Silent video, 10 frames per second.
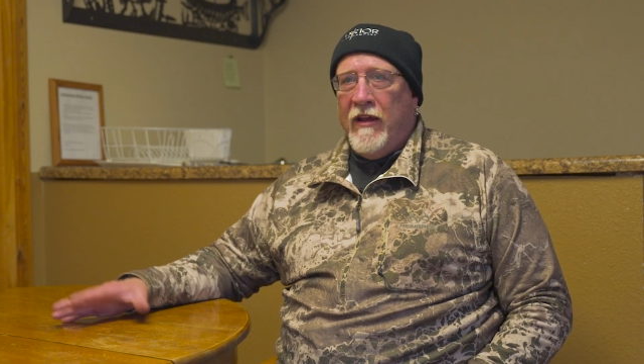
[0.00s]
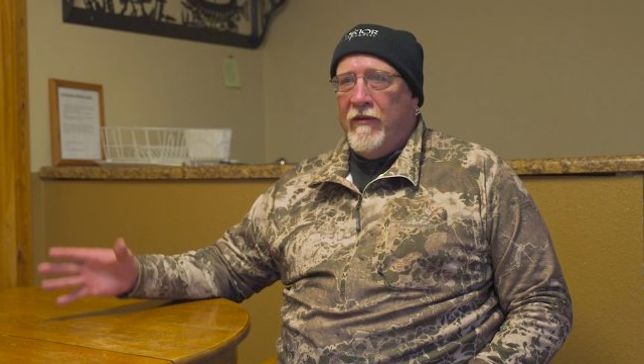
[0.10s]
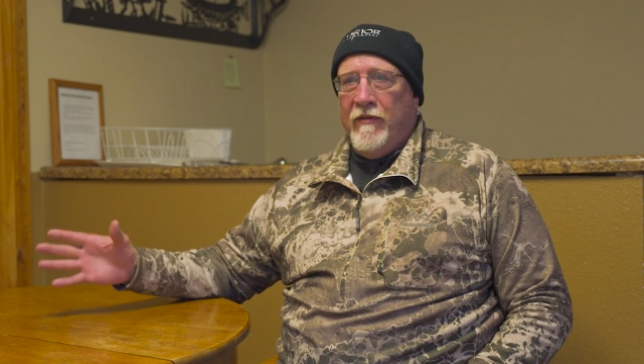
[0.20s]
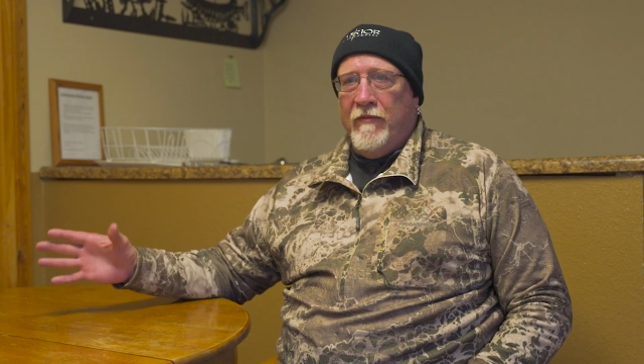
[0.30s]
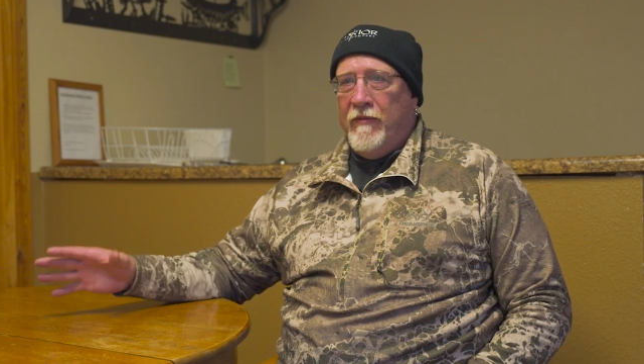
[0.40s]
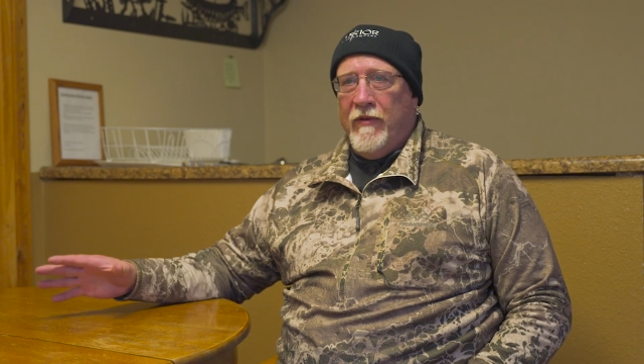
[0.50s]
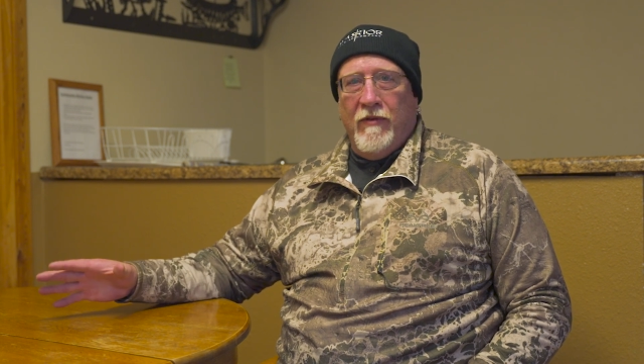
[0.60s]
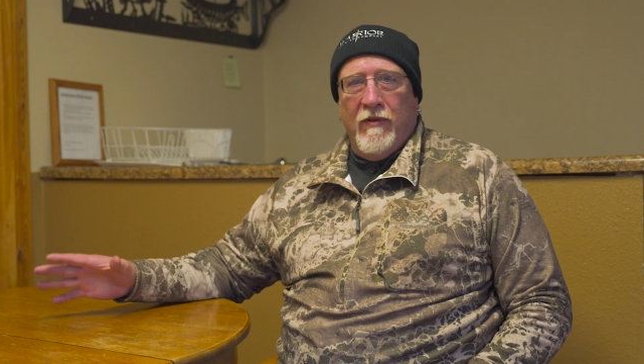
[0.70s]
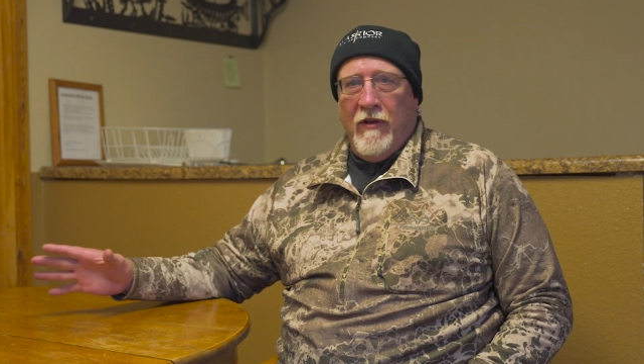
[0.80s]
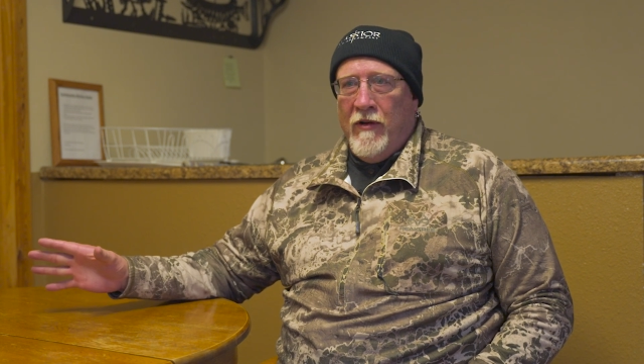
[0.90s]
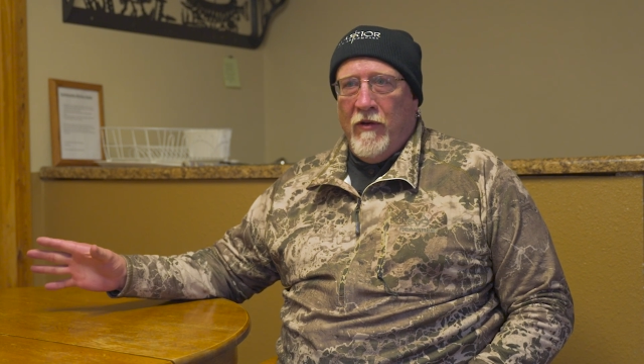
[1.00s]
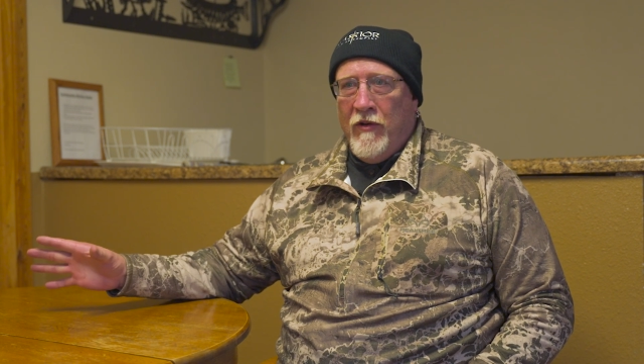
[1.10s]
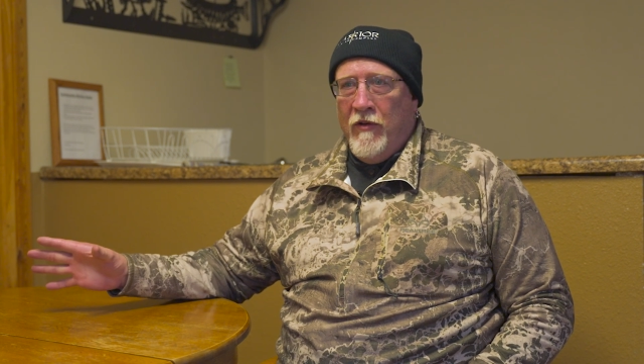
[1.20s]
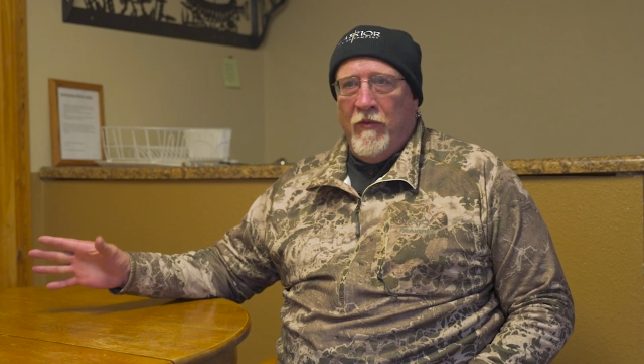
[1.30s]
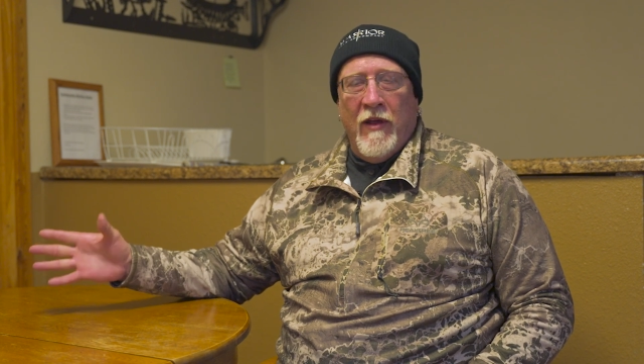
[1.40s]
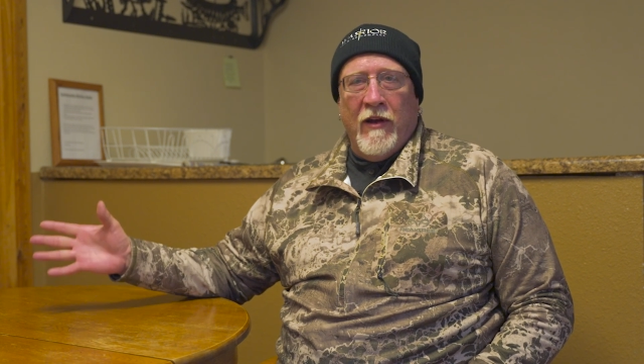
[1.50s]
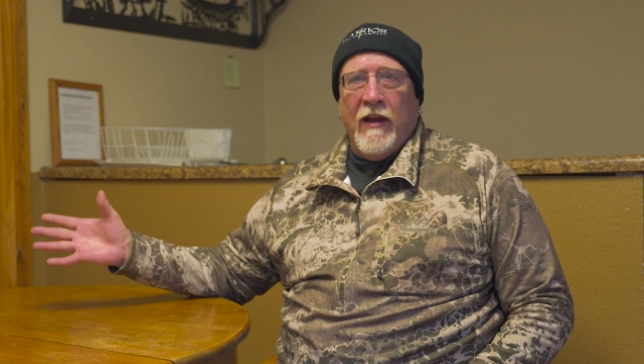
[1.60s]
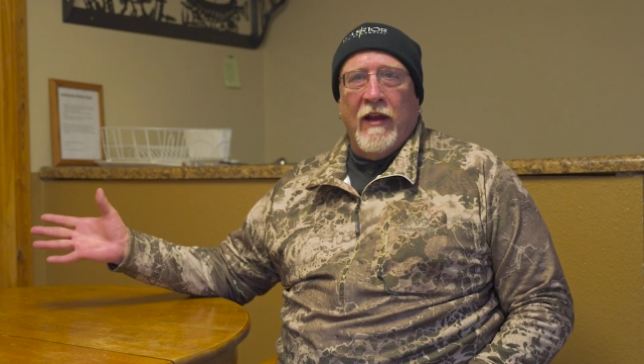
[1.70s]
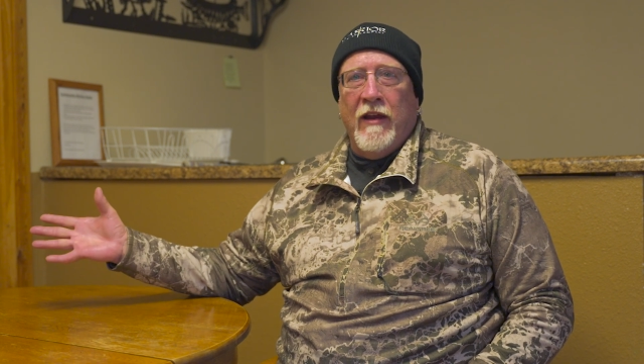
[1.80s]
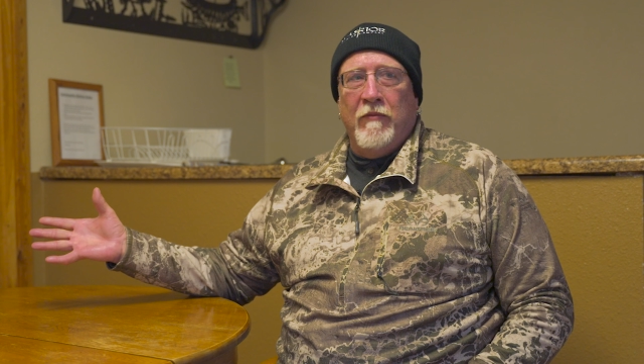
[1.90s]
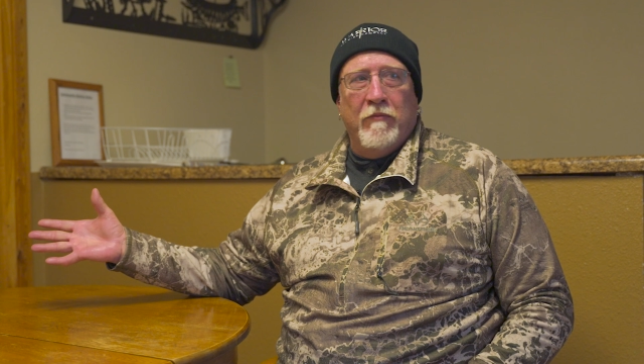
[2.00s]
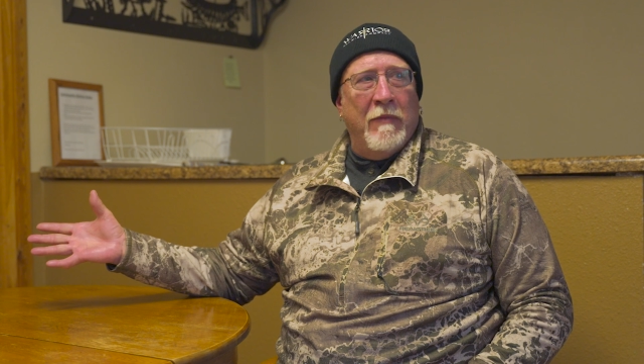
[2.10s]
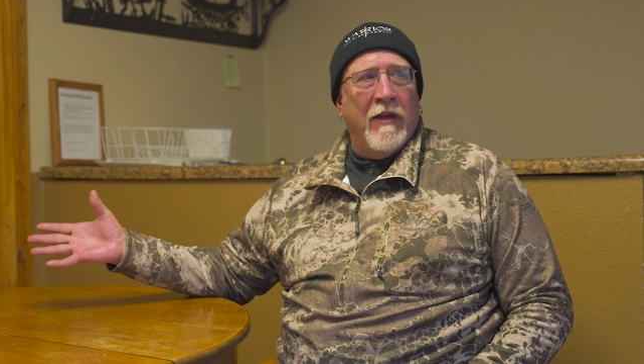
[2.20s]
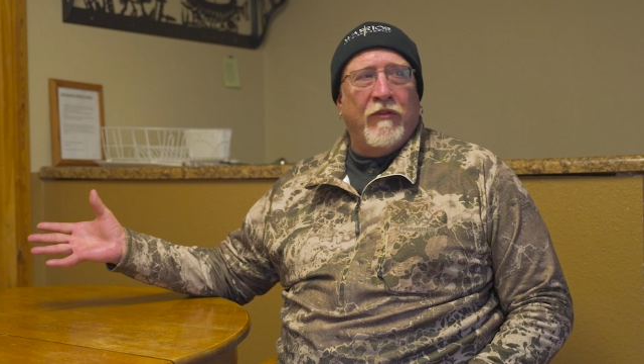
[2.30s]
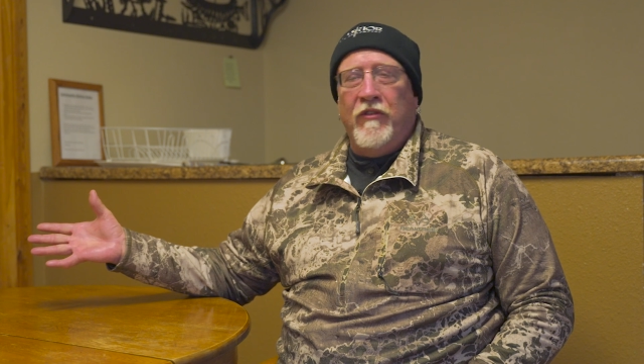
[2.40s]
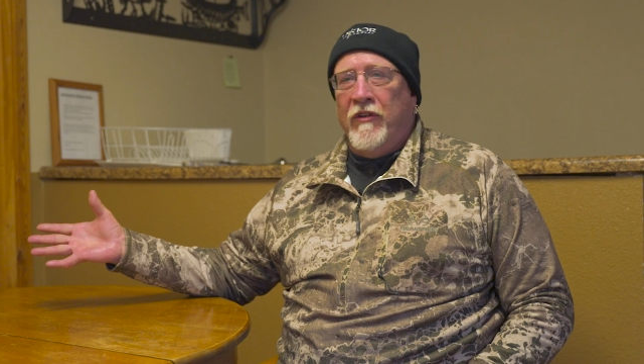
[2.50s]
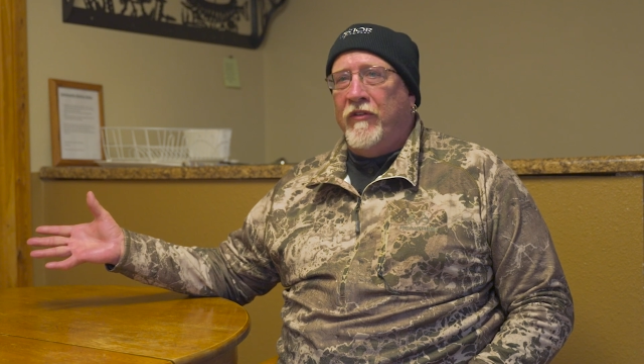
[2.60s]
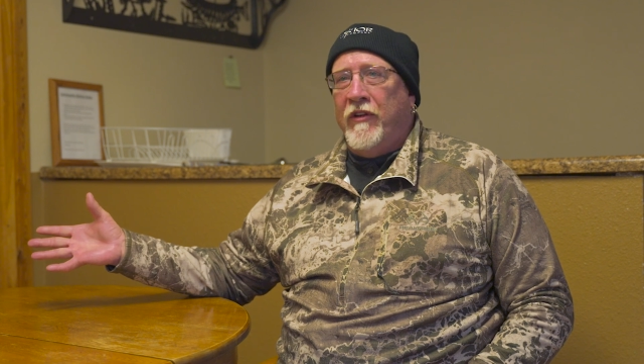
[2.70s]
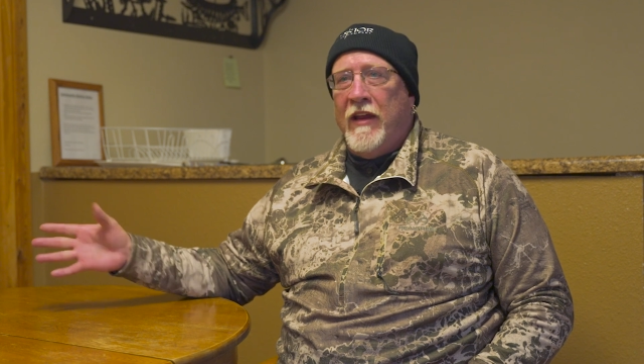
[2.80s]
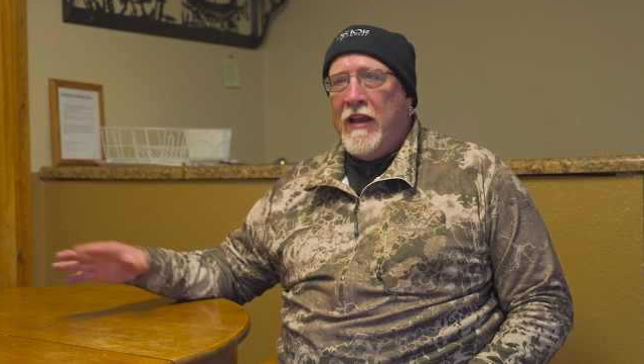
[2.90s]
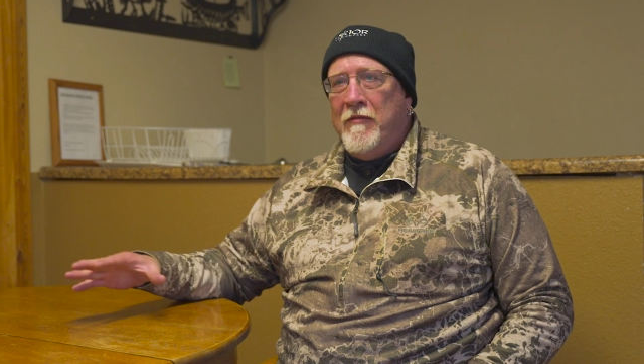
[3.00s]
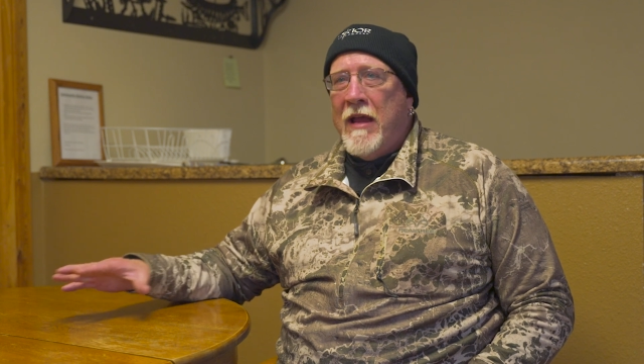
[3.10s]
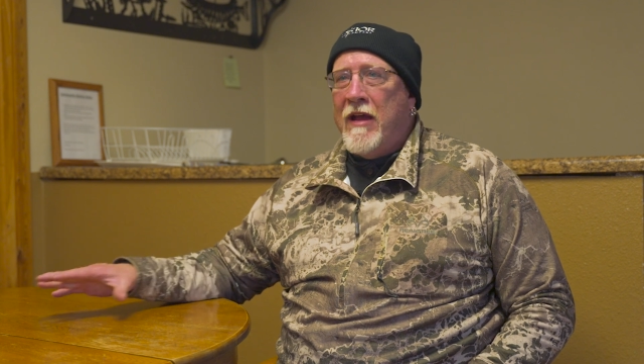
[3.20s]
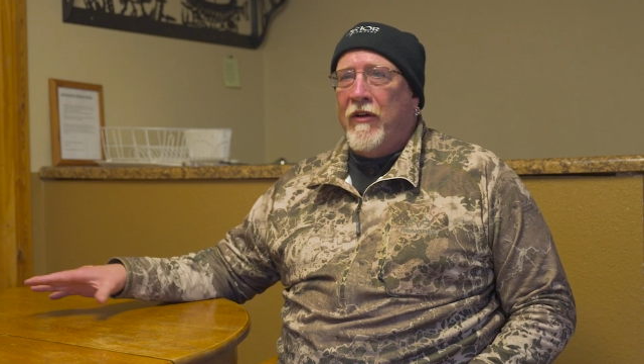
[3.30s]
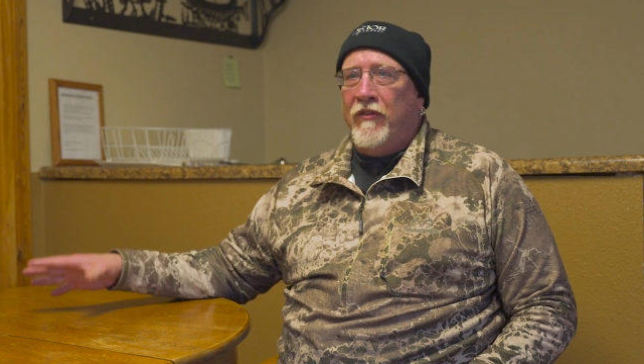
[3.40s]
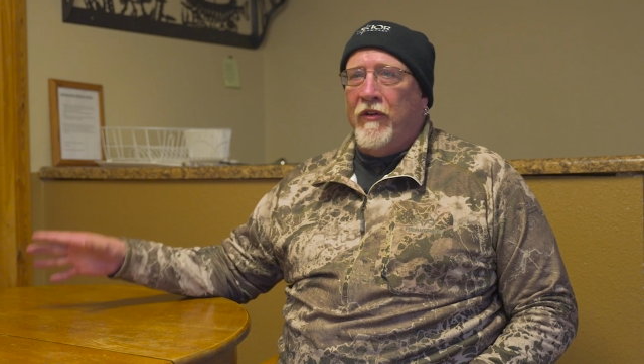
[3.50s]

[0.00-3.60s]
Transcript: And you know, you then get messages and emails,